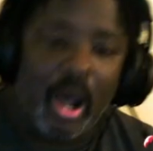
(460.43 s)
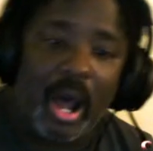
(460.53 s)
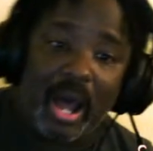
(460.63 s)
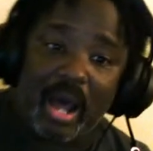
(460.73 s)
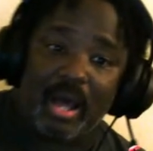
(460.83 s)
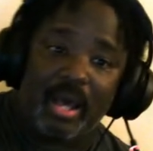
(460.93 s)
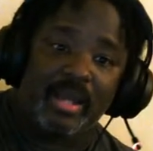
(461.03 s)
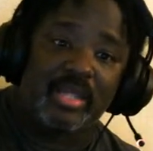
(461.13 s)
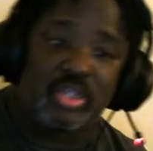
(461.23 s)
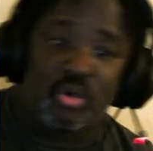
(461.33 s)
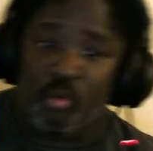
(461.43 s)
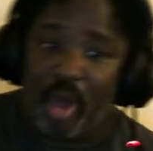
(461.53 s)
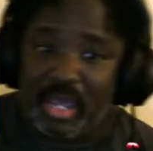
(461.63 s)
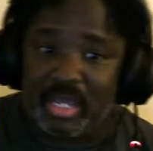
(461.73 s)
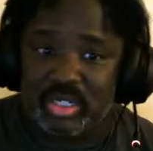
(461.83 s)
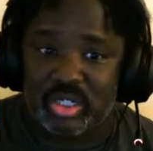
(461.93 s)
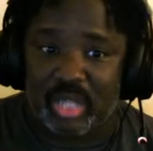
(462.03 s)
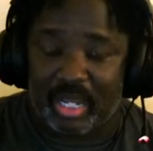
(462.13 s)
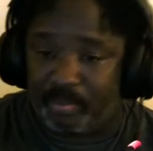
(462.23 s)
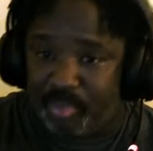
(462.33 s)
Ah, and it's grayish,
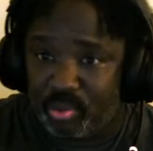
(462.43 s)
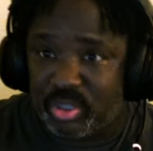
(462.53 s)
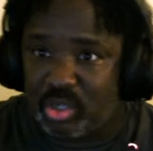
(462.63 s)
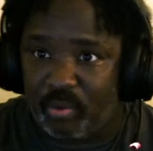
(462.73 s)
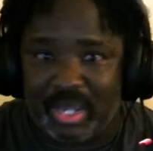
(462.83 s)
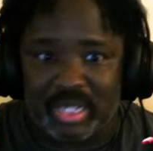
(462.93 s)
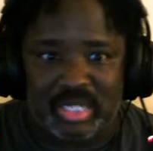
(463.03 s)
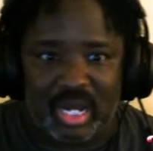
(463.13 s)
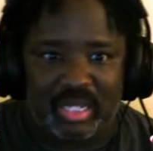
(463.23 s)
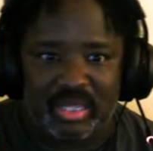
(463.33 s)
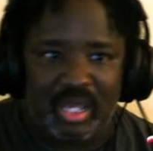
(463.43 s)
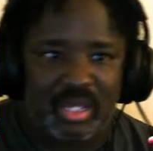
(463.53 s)
like a bluish grayish kind of thing.